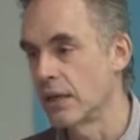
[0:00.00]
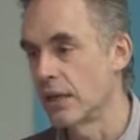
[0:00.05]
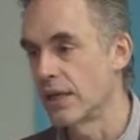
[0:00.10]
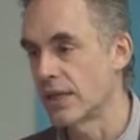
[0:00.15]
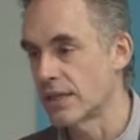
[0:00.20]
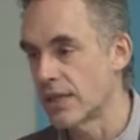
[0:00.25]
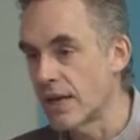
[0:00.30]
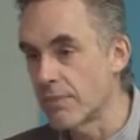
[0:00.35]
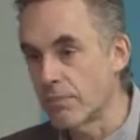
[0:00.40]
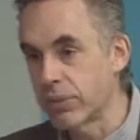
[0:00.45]

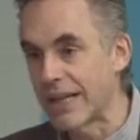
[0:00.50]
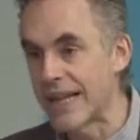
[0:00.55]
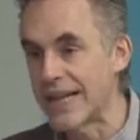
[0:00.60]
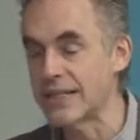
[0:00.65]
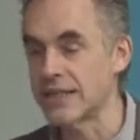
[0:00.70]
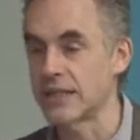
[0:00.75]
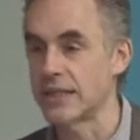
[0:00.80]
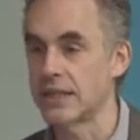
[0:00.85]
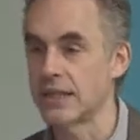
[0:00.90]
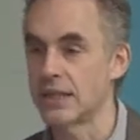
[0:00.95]
that's
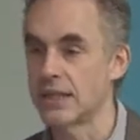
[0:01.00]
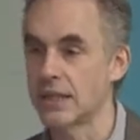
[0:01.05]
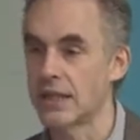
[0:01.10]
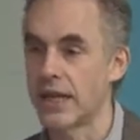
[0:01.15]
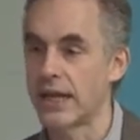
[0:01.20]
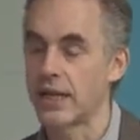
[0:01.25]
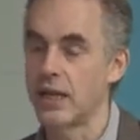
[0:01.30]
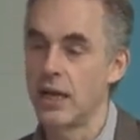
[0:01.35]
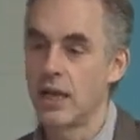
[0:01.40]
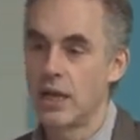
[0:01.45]
unpleasant. It's
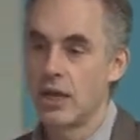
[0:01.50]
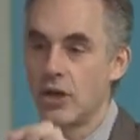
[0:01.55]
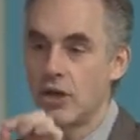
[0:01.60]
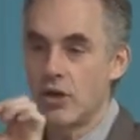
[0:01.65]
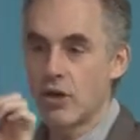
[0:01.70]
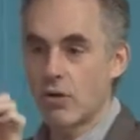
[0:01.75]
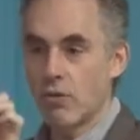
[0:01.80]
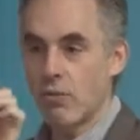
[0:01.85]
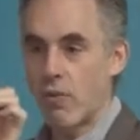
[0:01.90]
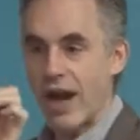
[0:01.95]
like
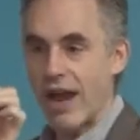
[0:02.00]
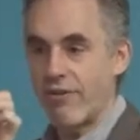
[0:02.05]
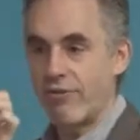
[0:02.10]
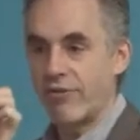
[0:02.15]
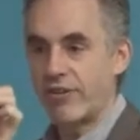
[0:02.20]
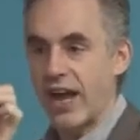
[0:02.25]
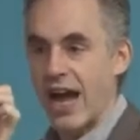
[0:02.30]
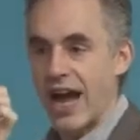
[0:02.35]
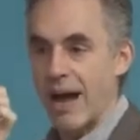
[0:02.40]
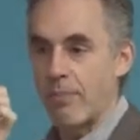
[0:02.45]
you're
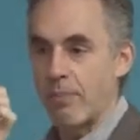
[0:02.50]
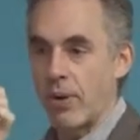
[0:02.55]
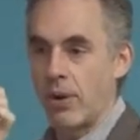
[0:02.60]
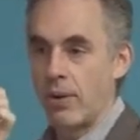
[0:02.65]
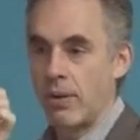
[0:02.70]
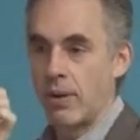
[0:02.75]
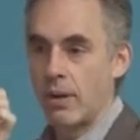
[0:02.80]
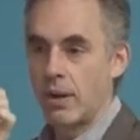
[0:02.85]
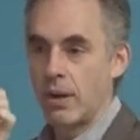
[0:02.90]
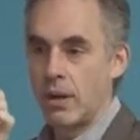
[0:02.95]
revved up
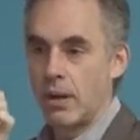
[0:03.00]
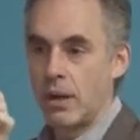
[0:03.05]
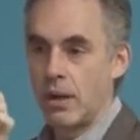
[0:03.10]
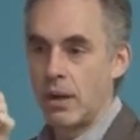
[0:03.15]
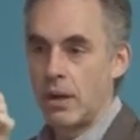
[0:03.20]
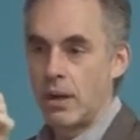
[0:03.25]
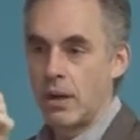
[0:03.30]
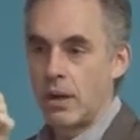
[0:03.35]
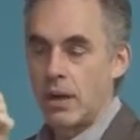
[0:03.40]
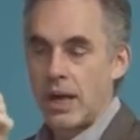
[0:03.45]

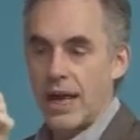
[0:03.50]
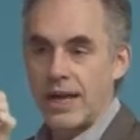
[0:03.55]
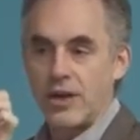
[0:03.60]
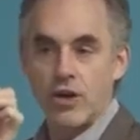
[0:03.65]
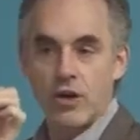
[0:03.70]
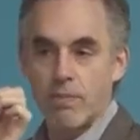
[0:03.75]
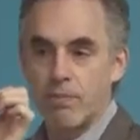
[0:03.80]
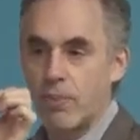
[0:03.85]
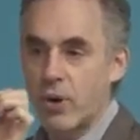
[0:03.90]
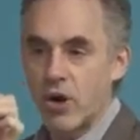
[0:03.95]
and
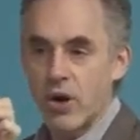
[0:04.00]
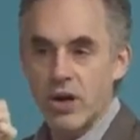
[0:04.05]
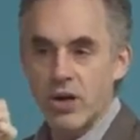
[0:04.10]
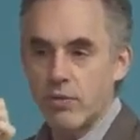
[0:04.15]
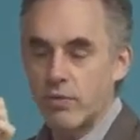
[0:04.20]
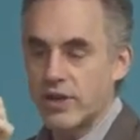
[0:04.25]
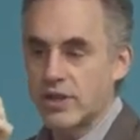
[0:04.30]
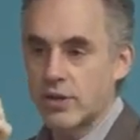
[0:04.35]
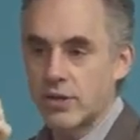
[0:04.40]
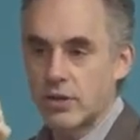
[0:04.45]
you're
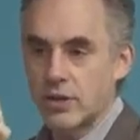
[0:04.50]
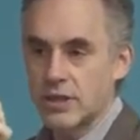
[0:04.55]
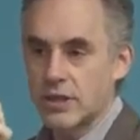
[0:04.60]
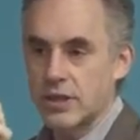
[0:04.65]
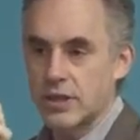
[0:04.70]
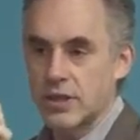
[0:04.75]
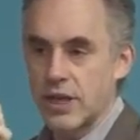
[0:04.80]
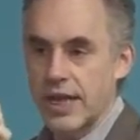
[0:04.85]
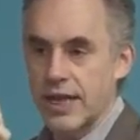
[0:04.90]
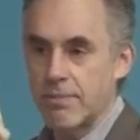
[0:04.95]
burning
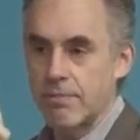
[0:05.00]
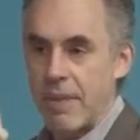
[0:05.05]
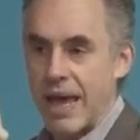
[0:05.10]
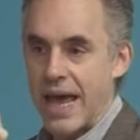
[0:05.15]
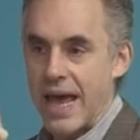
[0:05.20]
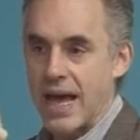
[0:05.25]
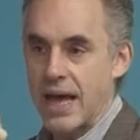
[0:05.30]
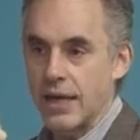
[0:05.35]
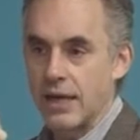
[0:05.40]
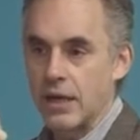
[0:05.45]
resources like
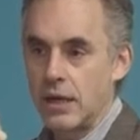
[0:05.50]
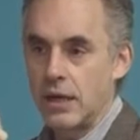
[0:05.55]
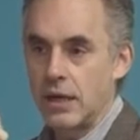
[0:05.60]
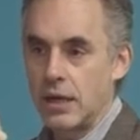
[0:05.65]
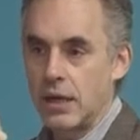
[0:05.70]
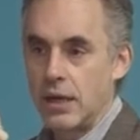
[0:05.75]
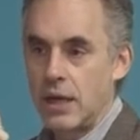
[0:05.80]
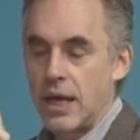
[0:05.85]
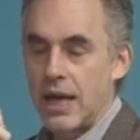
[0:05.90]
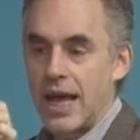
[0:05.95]
mad.
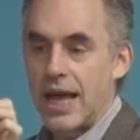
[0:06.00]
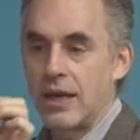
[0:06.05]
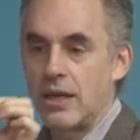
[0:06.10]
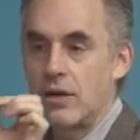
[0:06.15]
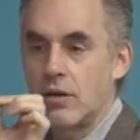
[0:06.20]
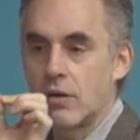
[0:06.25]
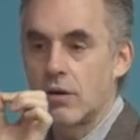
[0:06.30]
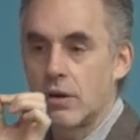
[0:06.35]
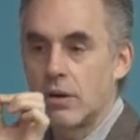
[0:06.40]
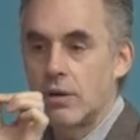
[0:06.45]
And
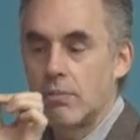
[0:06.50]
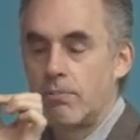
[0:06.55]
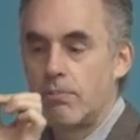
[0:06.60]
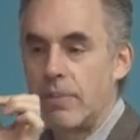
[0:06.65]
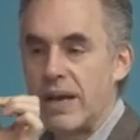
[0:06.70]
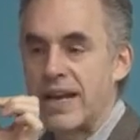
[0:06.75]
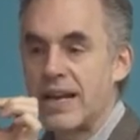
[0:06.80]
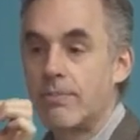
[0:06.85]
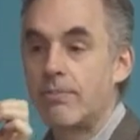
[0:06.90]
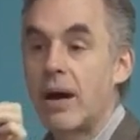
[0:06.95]
you're
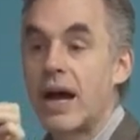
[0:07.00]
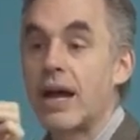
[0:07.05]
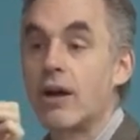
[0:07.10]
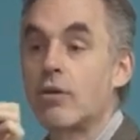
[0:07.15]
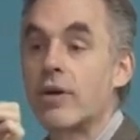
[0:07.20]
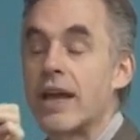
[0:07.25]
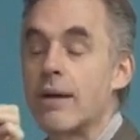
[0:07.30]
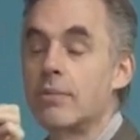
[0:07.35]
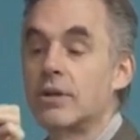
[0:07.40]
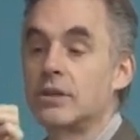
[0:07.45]
in a
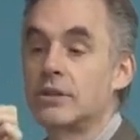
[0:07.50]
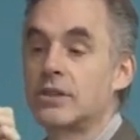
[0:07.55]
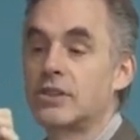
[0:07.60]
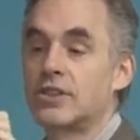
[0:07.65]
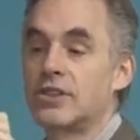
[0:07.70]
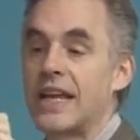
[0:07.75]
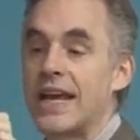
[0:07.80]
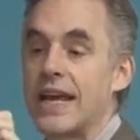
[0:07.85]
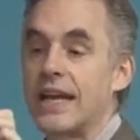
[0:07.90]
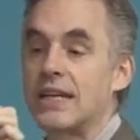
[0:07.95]
biochemical
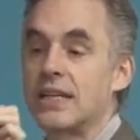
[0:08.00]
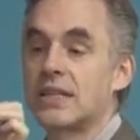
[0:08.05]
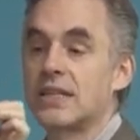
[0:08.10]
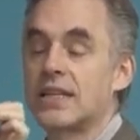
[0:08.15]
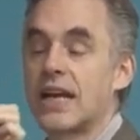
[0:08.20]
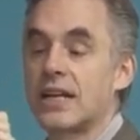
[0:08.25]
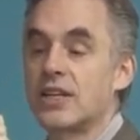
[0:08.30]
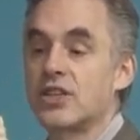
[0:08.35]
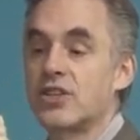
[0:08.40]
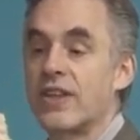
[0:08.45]
state
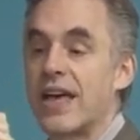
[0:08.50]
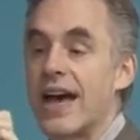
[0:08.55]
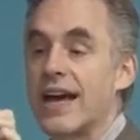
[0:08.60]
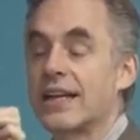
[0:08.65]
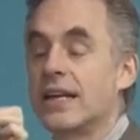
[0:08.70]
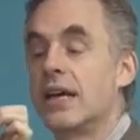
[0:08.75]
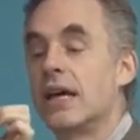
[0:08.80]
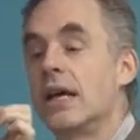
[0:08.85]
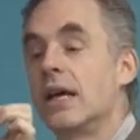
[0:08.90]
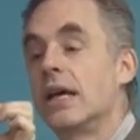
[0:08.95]
such
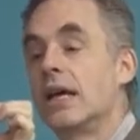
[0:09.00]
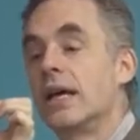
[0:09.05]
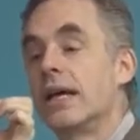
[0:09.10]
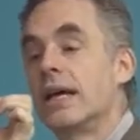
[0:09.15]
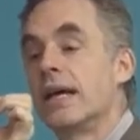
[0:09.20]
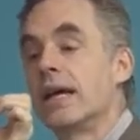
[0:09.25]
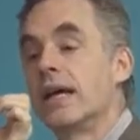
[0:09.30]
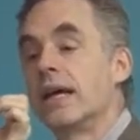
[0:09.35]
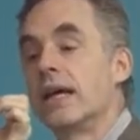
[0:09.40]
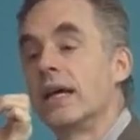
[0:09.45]
that
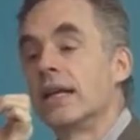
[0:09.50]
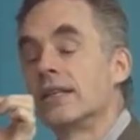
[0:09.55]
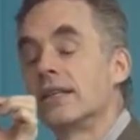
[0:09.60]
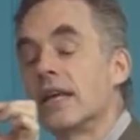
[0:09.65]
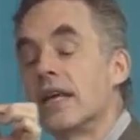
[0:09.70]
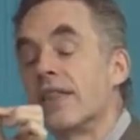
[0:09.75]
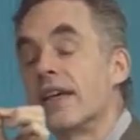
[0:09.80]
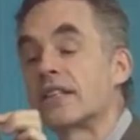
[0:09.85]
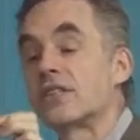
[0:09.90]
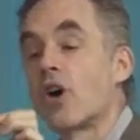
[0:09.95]

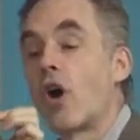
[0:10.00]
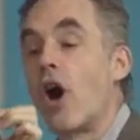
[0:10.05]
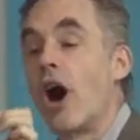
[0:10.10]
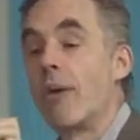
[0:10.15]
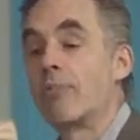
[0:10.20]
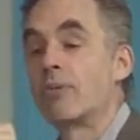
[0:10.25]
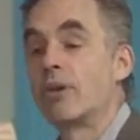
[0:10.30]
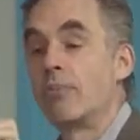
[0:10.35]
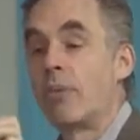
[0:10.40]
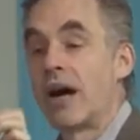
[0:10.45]
that's
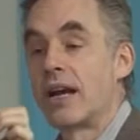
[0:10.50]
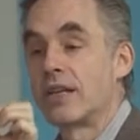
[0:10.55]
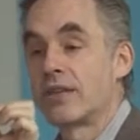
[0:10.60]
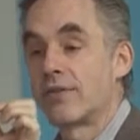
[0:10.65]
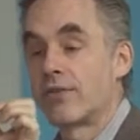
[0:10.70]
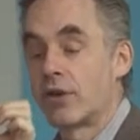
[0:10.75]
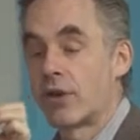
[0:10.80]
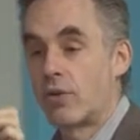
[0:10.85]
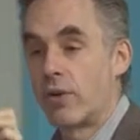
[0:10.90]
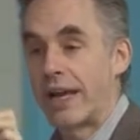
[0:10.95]

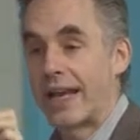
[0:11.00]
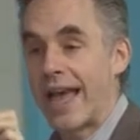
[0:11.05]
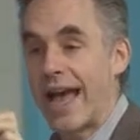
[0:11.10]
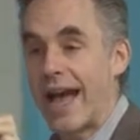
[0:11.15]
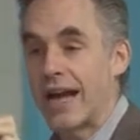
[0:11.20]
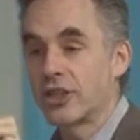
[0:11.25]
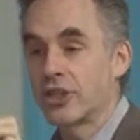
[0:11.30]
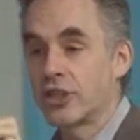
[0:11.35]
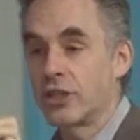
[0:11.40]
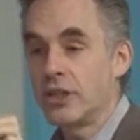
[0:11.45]
optimized for quick
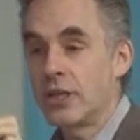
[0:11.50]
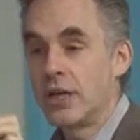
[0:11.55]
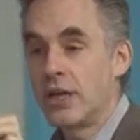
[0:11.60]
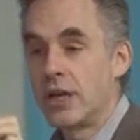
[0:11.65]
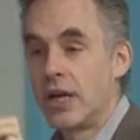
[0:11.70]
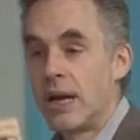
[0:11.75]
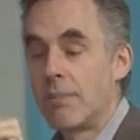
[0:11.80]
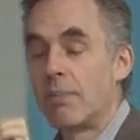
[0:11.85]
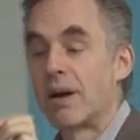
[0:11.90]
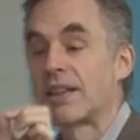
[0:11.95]
action,
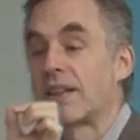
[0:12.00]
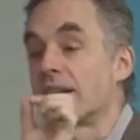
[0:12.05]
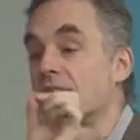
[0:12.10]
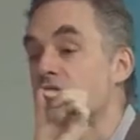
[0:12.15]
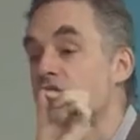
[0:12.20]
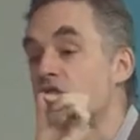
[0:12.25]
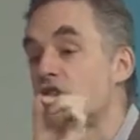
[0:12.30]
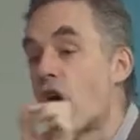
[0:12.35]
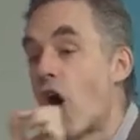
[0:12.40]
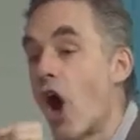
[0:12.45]
but
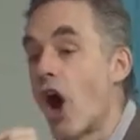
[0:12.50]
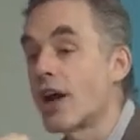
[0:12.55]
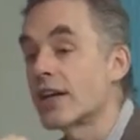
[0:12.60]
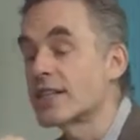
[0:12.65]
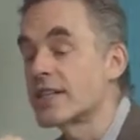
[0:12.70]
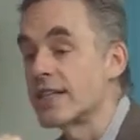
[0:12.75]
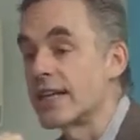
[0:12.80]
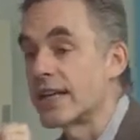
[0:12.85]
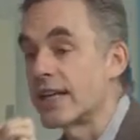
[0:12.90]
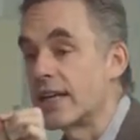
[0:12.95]
that's
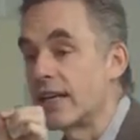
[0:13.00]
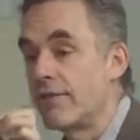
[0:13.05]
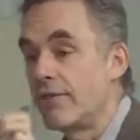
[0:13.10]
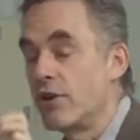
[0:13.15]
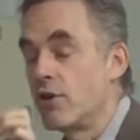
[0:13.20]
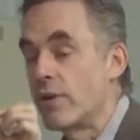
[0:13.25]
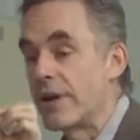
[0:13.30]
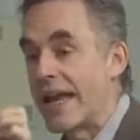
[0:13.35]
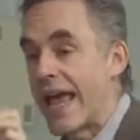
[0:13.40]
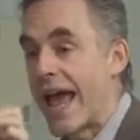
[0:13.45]
toxic if
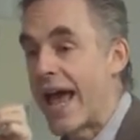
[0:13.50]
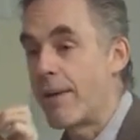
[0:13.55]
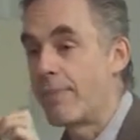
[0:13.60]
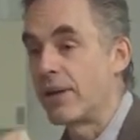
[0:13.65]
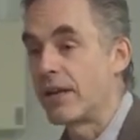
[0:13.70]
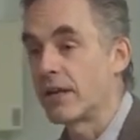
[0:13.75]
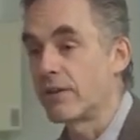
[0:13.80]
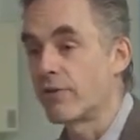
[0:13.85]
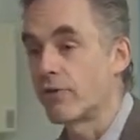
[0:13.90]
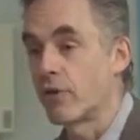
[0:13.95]
you
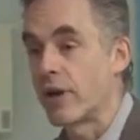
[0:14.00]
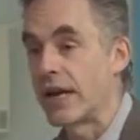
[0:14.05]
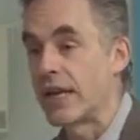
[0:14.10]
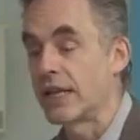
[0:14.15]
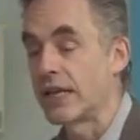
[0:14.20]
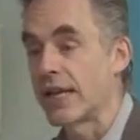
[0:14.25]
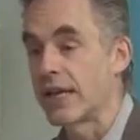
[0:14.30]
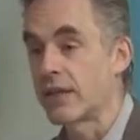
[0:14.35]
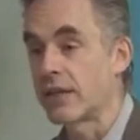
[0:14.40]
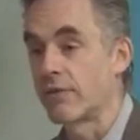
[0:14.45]
inhabit it for
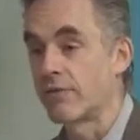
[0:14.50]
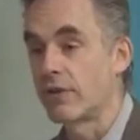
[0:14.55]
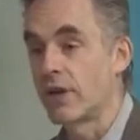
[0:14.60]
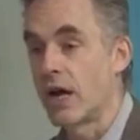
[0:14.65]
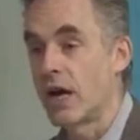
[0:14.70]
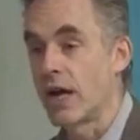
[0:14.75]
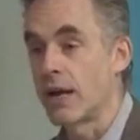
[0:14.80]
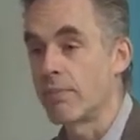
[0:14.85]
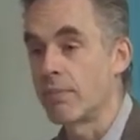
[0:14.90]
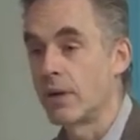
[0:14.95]
any length of
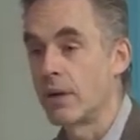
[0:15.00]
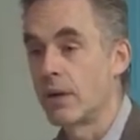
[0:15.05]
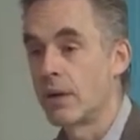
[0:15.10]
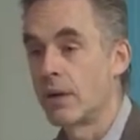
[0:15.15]
time.